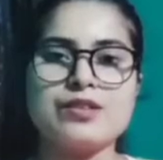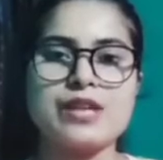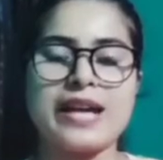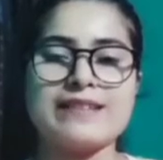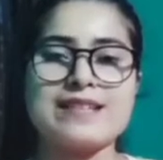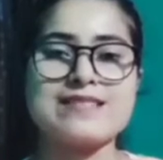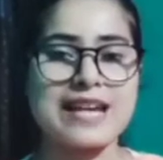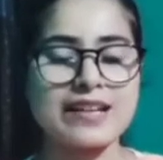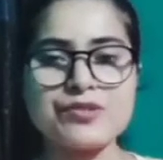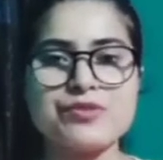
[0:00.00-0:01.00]
And the
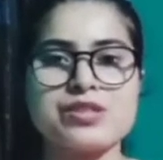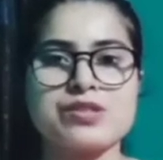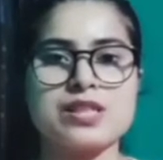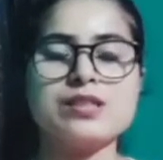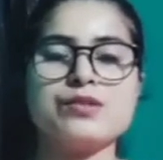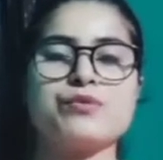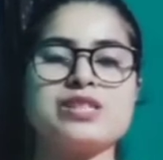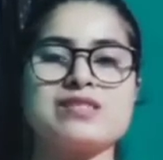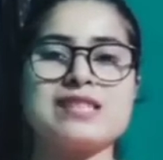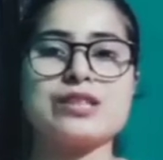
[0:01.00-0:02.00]
second reason,
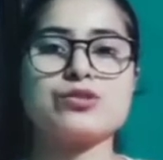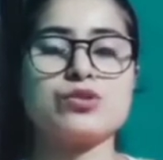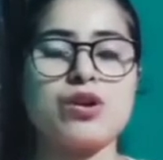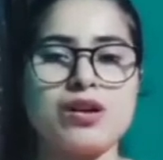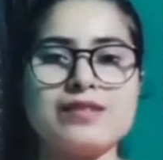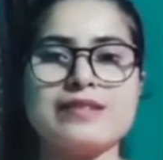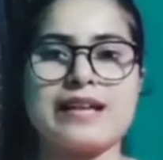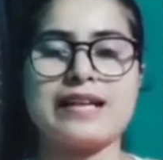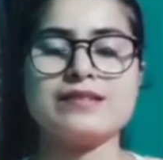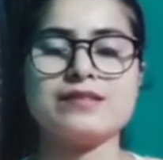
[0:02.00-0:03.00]
which they thought
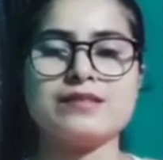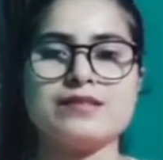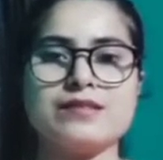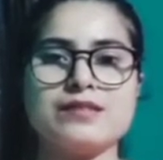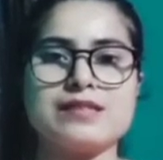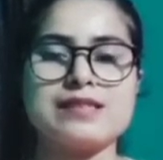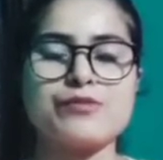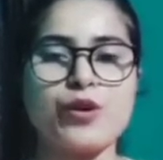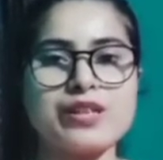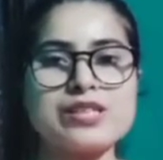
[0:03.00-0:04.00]
that
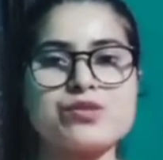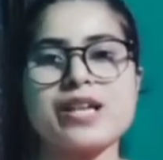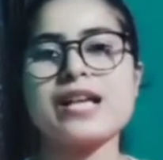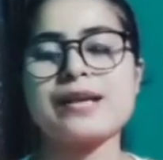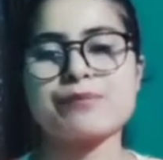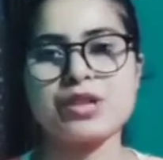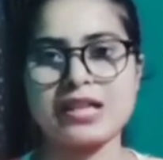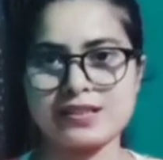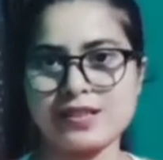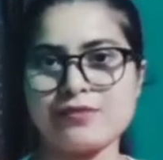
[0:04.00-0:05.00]
forests were unproductive